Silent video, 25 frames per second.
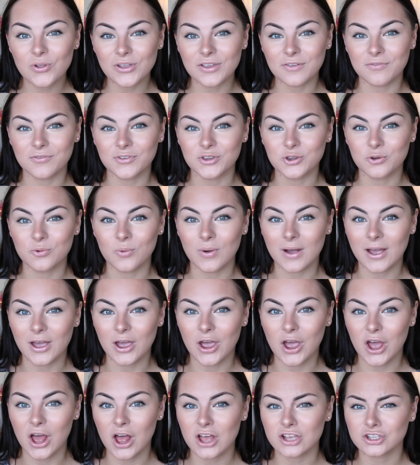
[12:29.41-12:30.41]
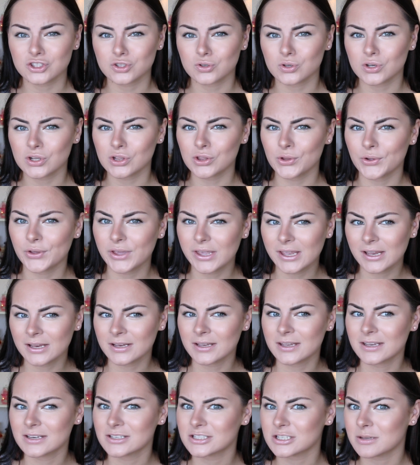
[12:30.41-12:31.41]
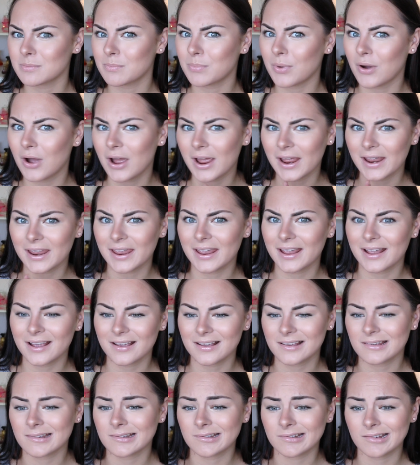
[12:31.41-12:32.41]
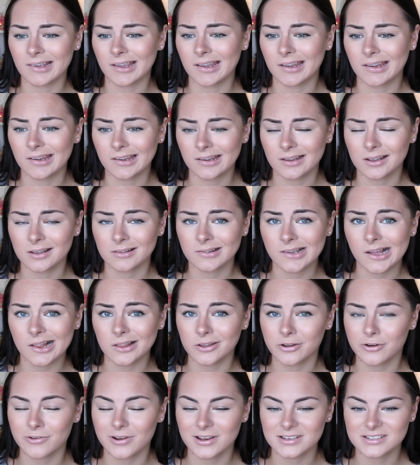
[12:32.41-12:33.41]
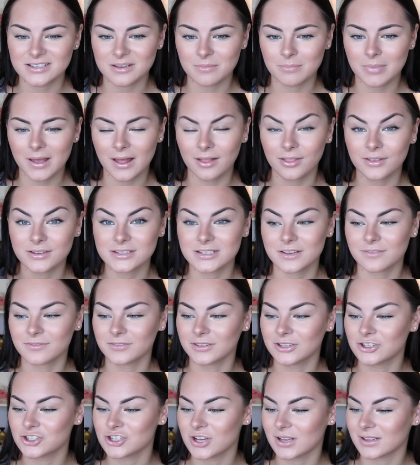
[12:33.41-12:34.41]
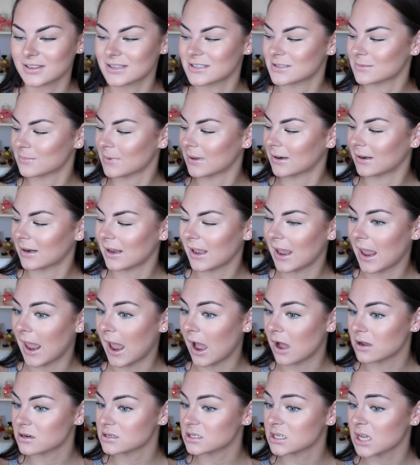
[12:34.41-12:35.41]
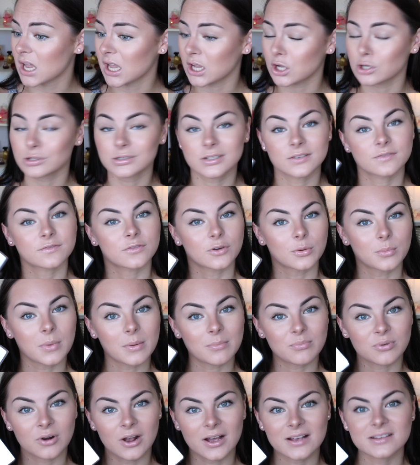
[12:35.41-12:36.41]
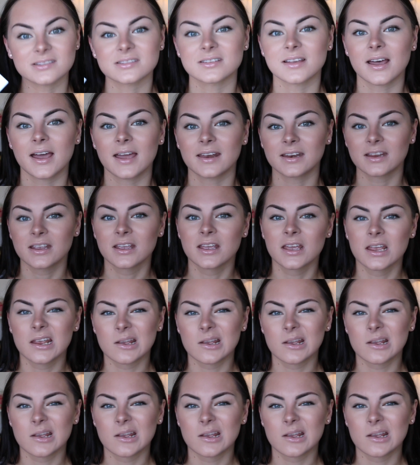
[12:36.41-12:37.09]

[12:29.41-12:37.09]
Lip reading: If you were sort of looking into buying a color correcting palette, definitely check this one out. I got it from Priceline.